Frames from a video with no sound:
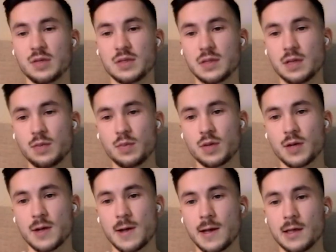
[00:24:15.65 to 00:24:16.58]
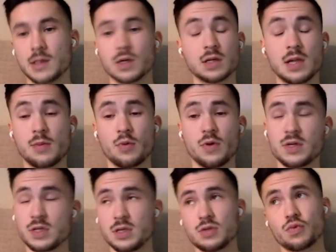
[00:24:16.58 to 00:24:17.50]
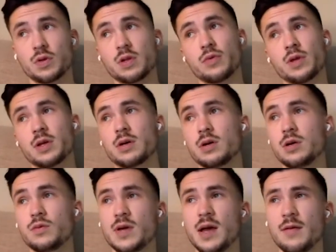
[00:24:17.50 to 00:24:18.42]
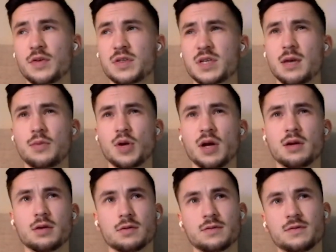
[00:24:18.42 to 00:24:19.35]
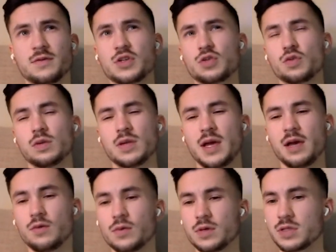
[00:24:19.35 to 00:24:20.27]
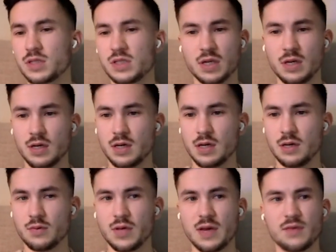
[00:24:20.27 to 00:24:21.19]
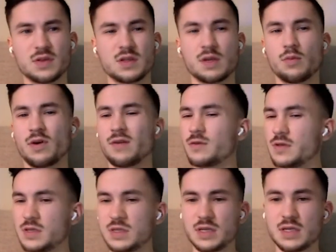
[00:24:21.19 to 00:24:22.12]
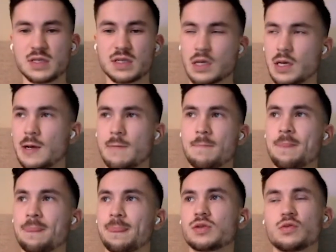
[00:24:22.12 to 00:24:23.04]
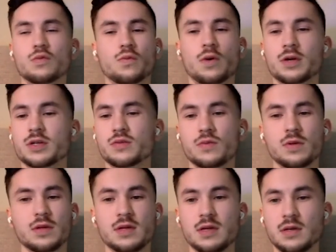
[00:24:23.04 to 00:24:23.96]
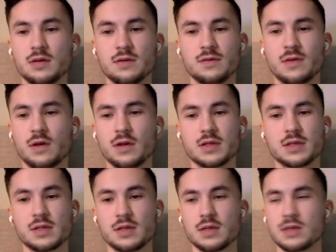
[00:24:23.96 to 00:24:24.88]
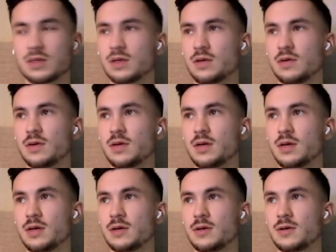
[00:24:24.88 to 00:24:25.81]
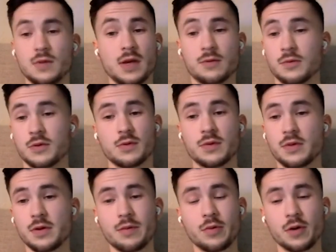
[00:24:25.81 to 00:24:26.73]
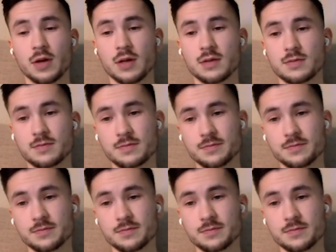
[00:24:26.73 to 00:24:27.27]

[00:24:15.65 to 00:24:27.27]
in My Sleep, and our collaboration is really really good. We have the same kind of visual language. Uh, we have the same references, so it works really flawlessly. So uh, yeah, we're doing the number again.